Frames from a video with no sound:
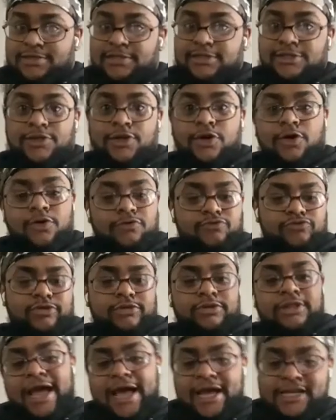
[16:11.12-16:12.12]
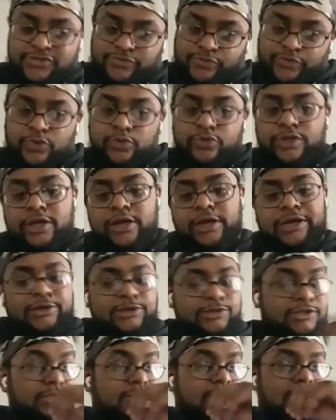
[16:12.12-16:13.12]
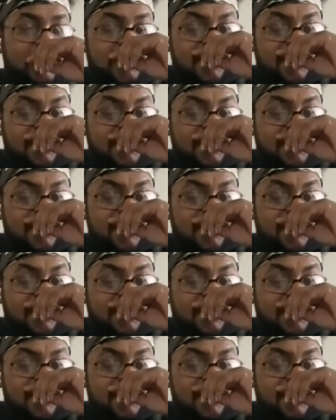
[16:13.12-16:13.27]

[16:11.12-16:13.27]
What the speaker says: You know, the last few years.